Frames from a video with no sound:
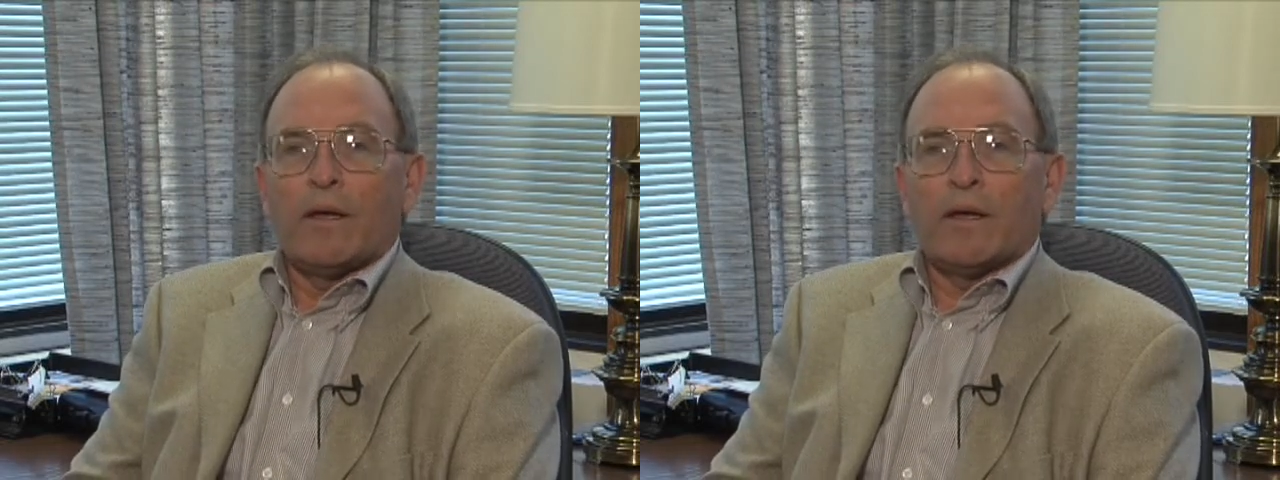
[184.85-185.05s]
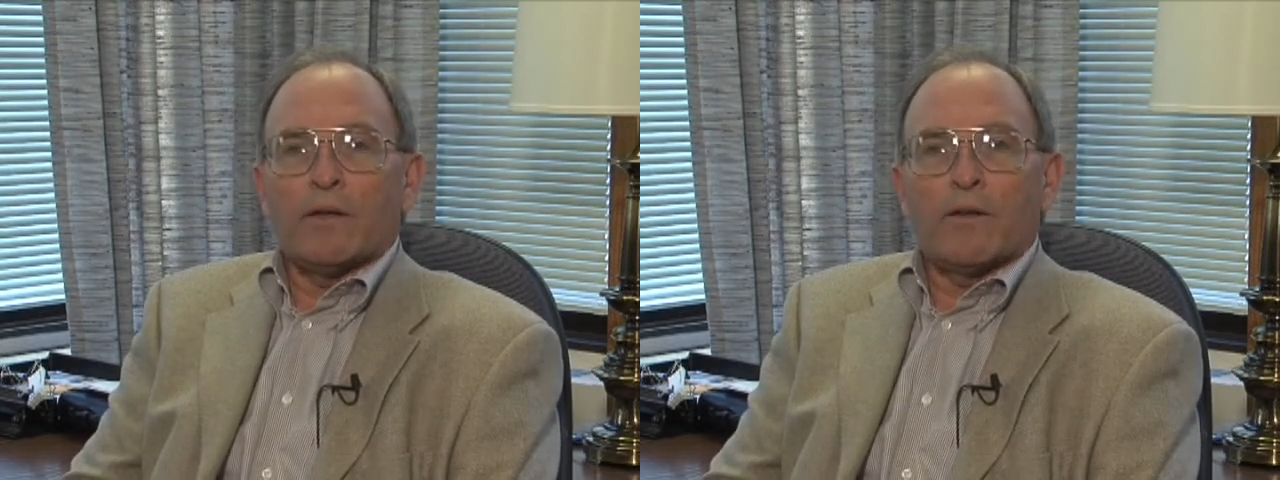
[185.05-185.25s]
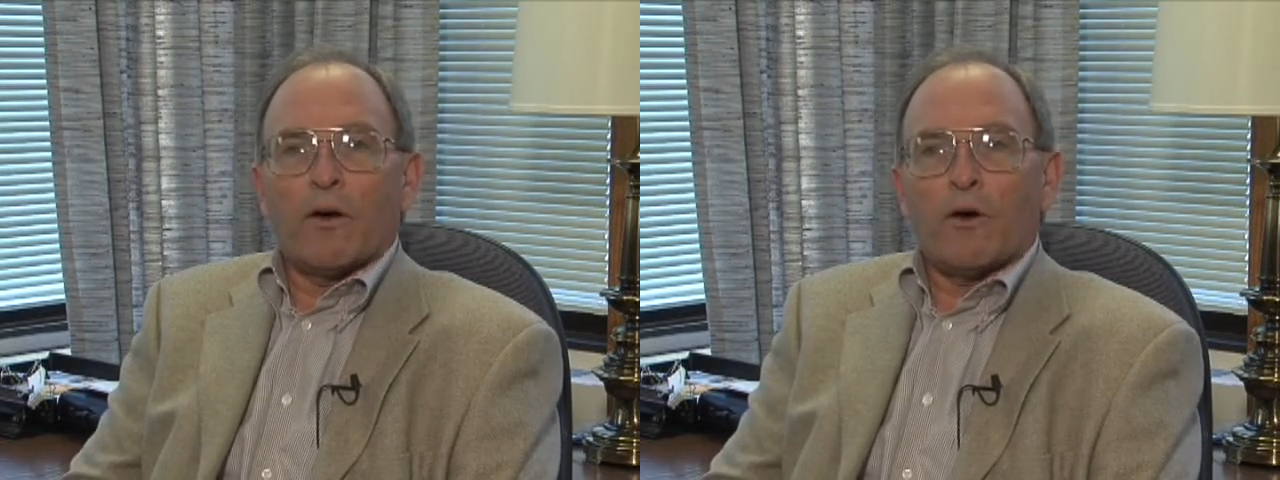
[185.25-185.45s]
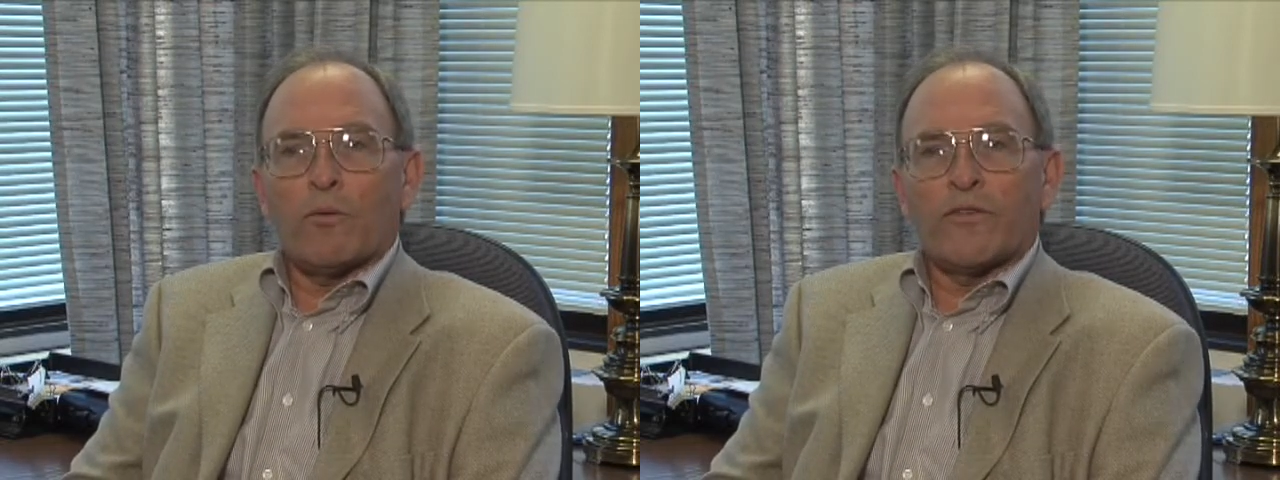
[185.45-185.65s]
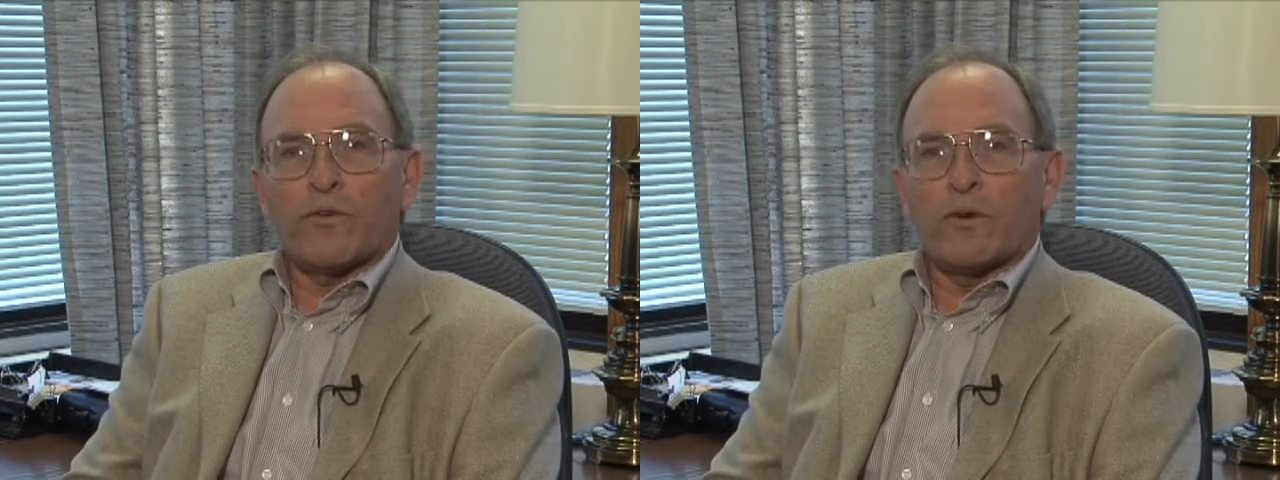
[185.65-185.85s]
and
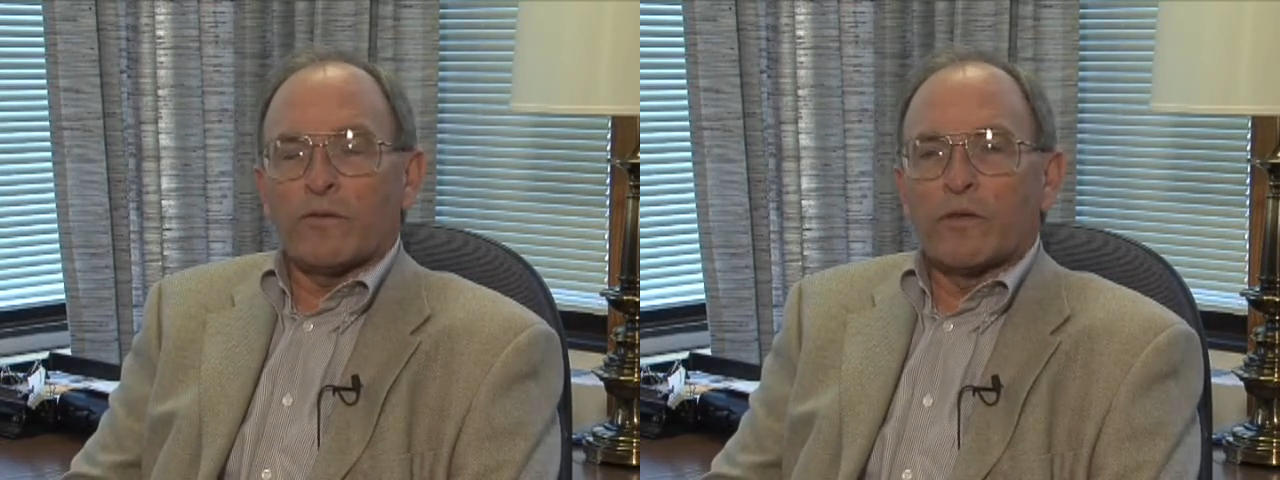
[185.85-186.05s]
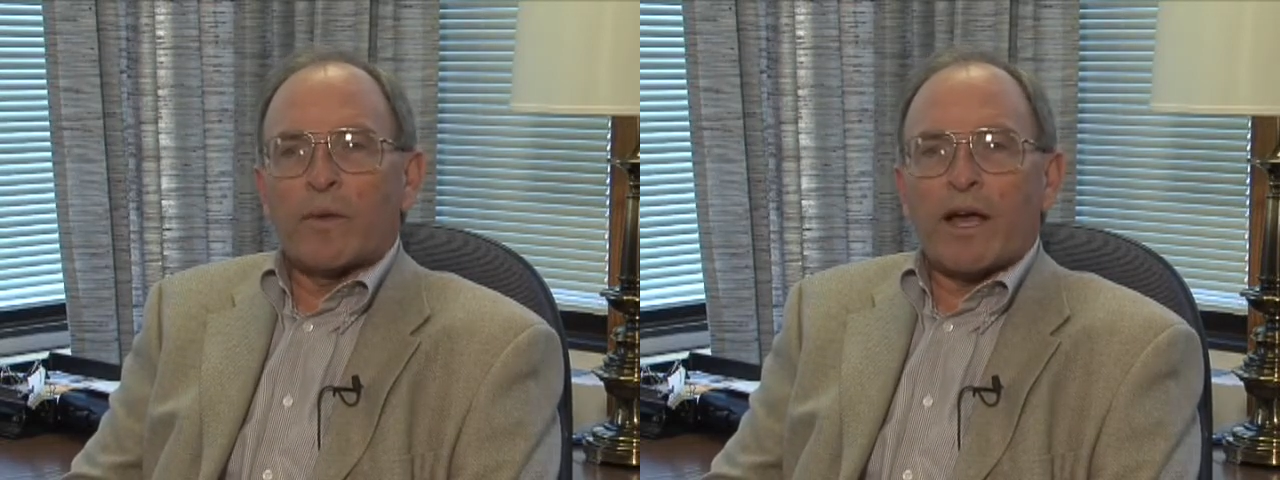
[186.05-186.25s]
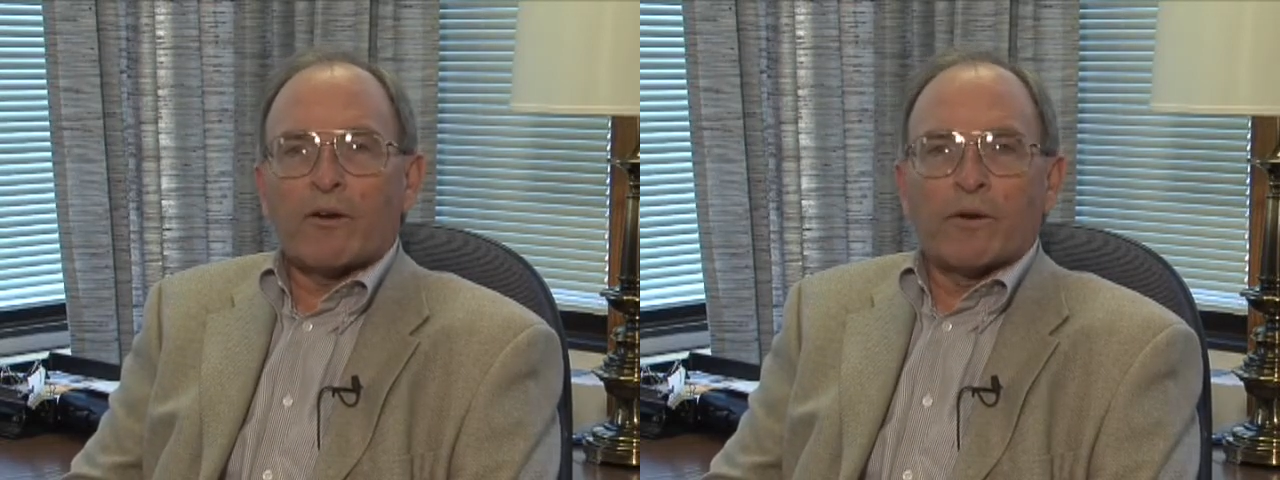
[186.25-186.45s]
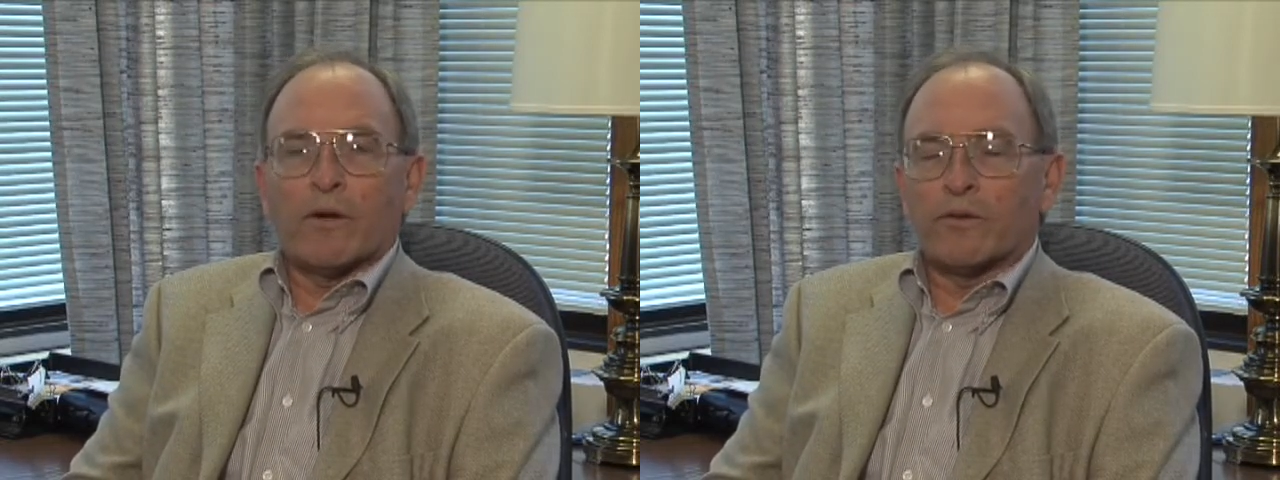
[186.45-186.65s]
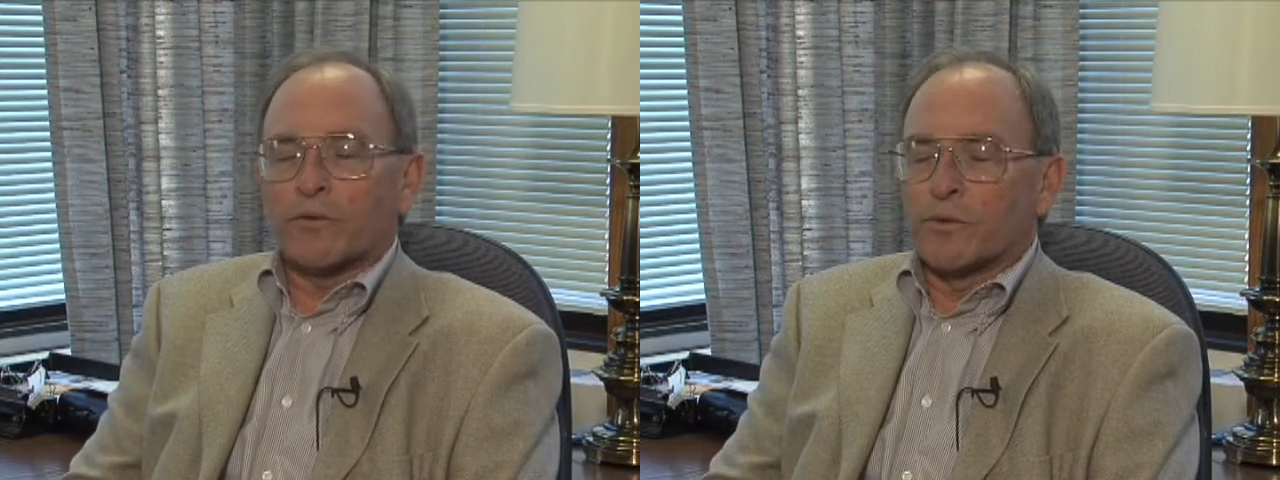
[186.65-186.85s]
always sort of in the background.